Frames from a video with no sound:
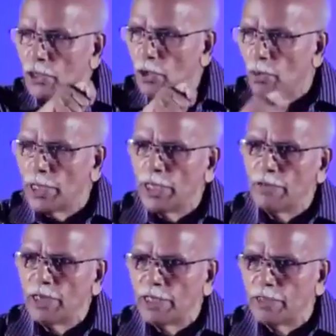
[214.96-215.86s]
Nobody,
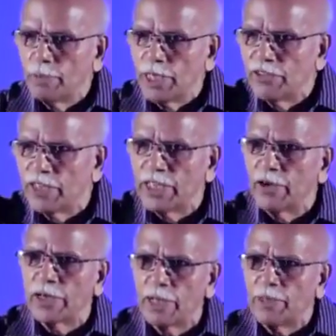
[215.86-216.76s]
even the minister
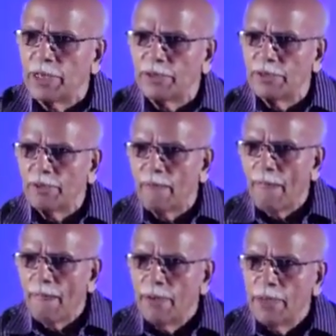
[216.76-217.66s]
cannot come in.
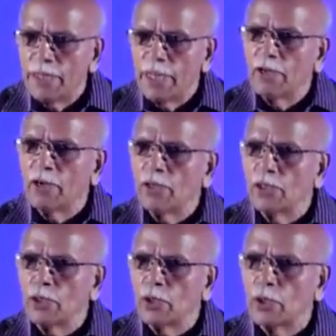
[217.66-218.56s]
10 o'clock
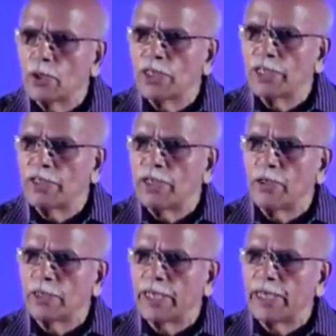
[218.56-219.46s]
the door closed. He said,
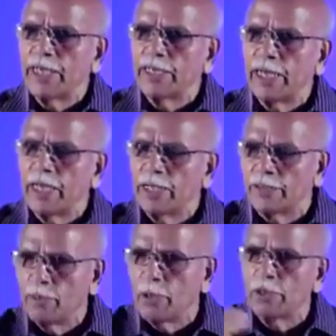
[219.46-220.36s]
Dr. Hegde, tell
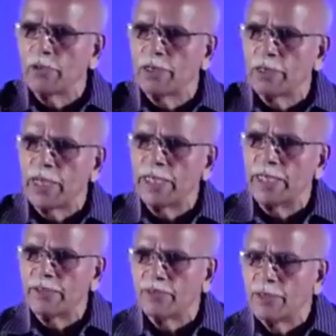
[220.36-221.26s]
us about your
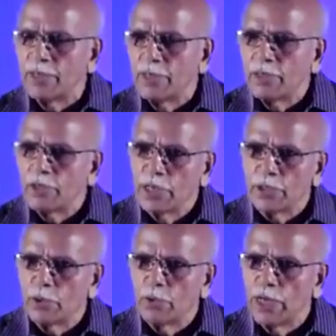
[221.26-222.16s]
ideas. So I
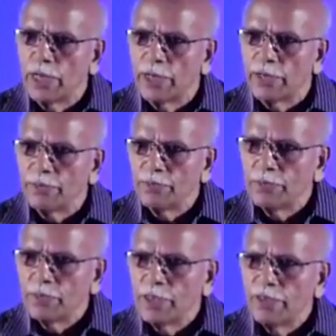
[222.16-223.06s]
told 1 hour.
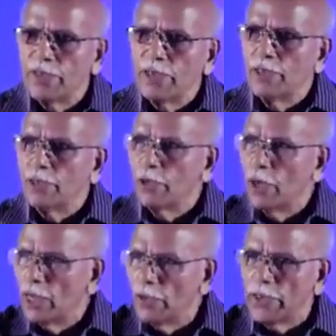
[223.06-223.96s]
He said, you
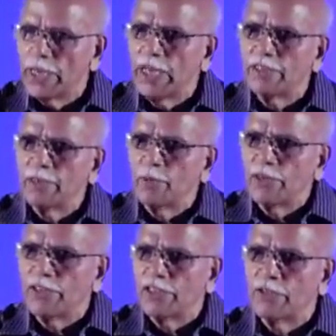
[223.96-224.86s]
all now can ask him
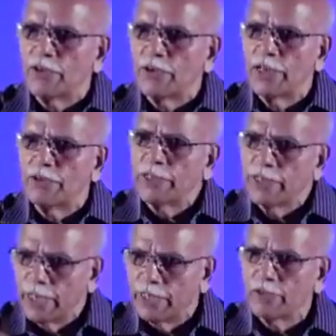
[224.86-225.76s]
questions for 1 hour.
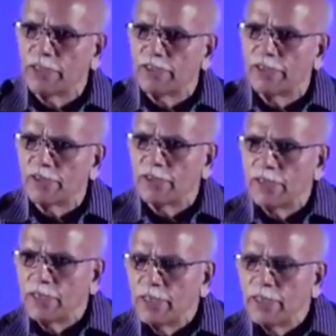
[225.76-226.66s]
They asked questions.
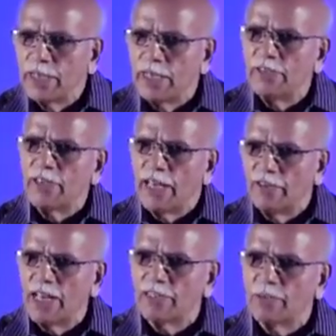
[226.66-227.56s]
Then he said, I
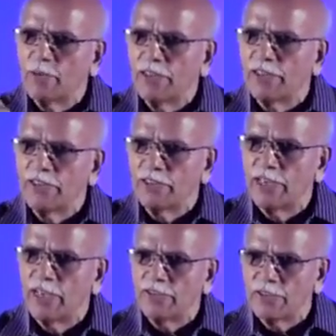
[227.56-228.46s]
will ask him questions,
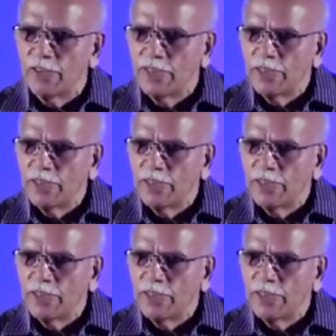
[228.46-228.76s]
he asked.